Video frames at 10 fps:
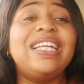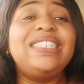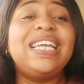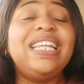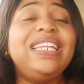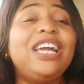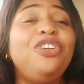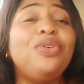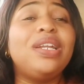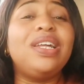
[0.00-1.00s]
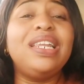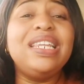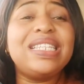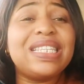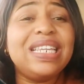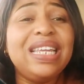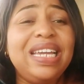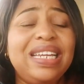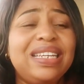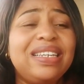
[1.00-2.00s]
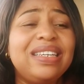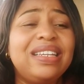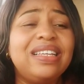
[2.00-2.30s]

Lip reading: and telling her, you are not listening.